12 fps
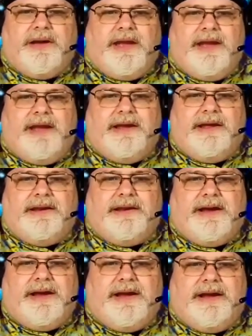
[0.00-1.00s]
and
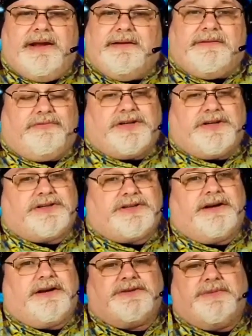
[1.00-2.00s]
uh, and which
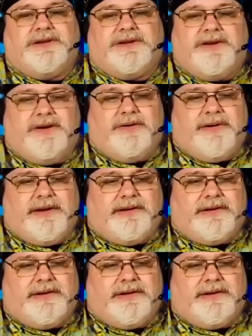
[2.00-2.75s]
tickles me to no end